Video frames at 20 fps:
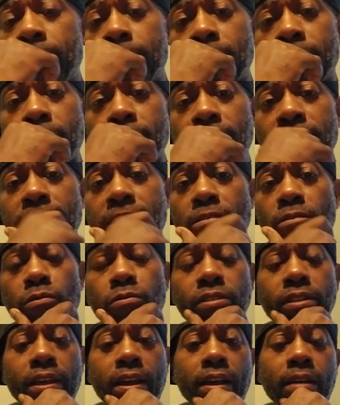So she
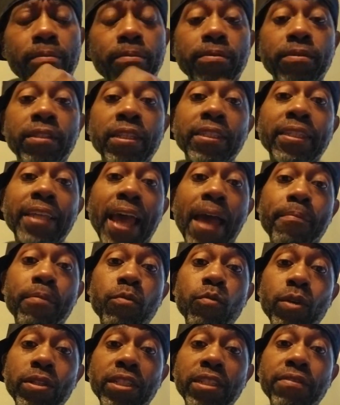goes, this
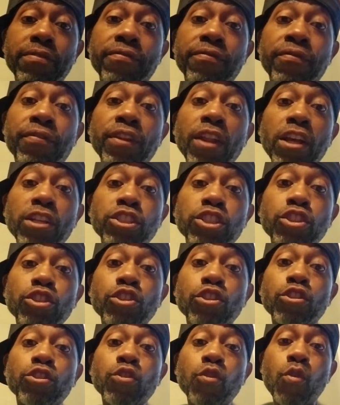happened when she flushed
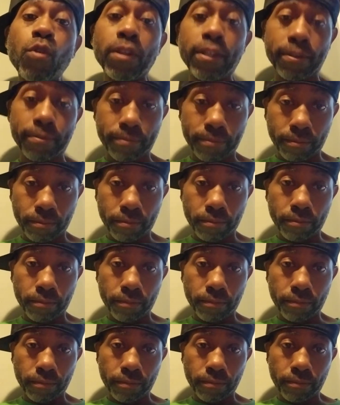the toilet.
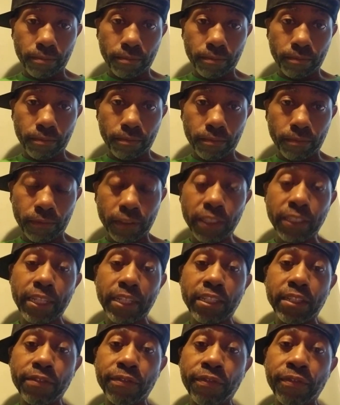She said
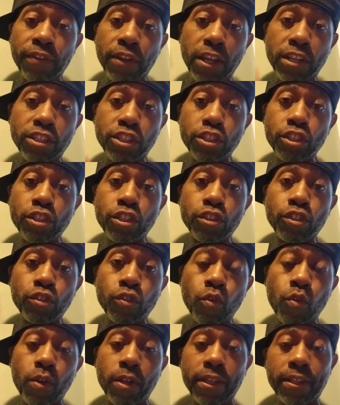she flushed the
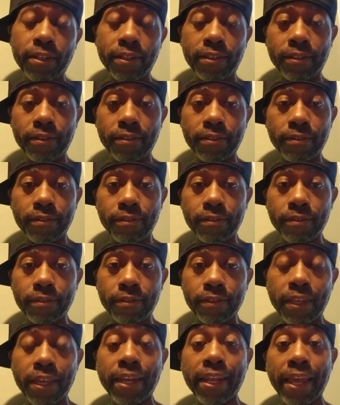toilet
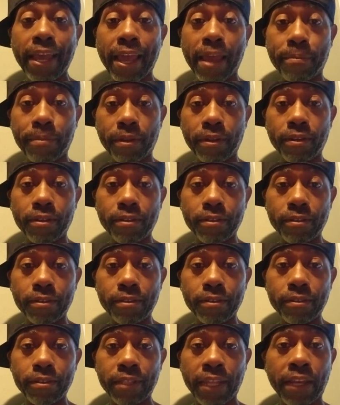and it happened.
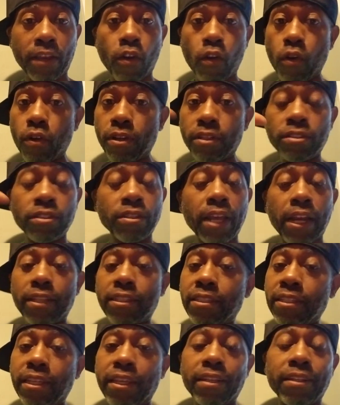Like all you gotta
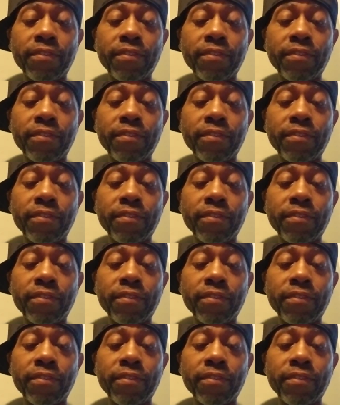see it.